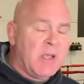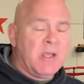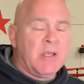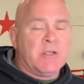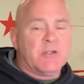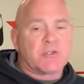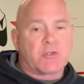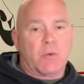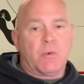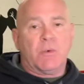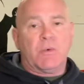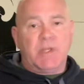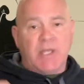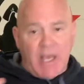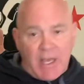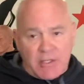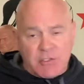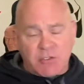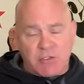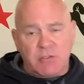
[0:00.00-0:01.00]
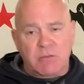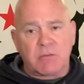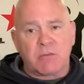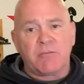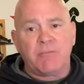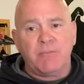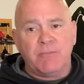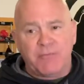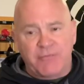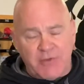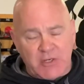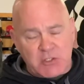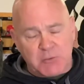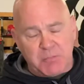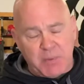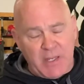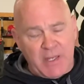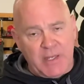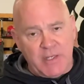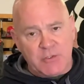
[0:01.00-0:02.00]
So yes, fixed
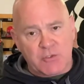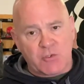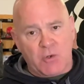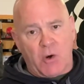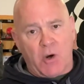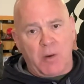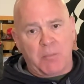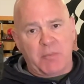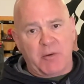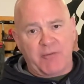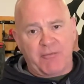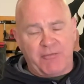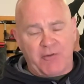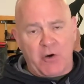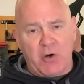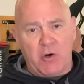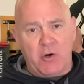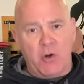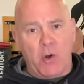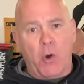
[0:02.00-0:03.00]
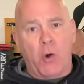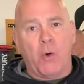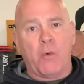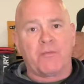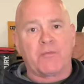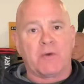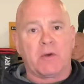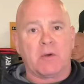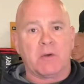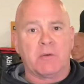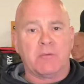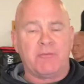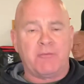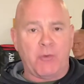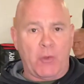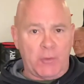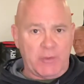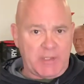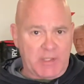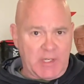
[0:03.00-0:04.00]
blades are preferred over
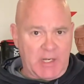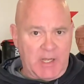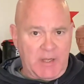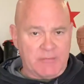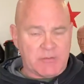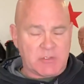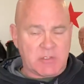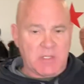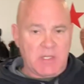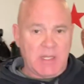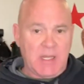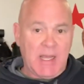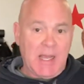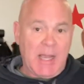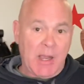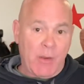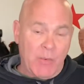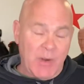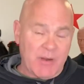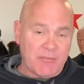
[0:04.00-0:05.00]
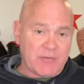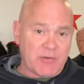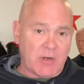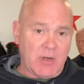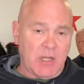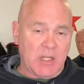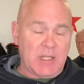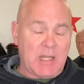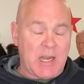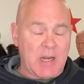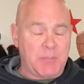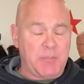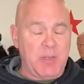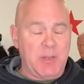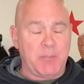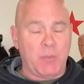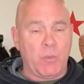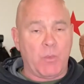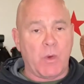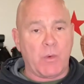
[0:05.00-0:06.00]
folding knives. However, a lot of
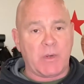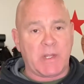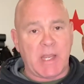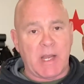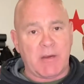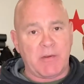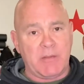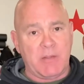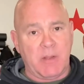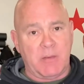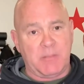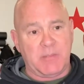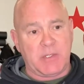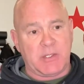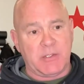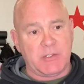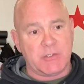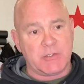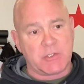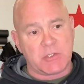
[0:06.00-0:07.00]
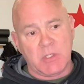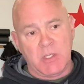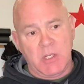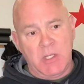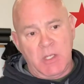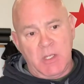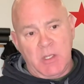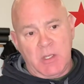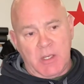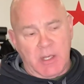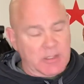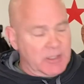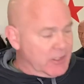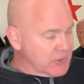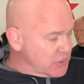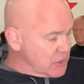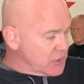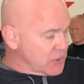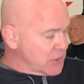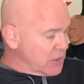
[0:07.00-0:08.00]
people won't carry them because
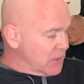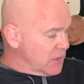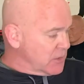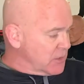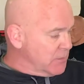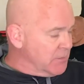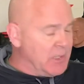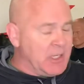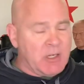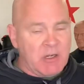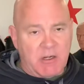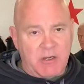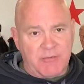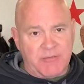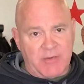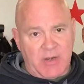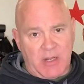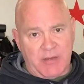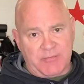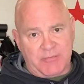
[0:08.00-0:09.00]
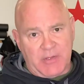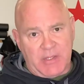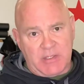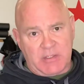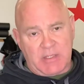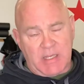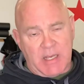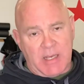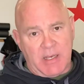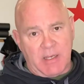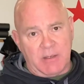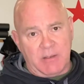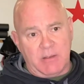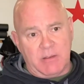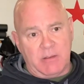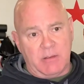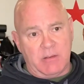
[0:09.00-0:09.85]
unless it's a diminutive knife like that,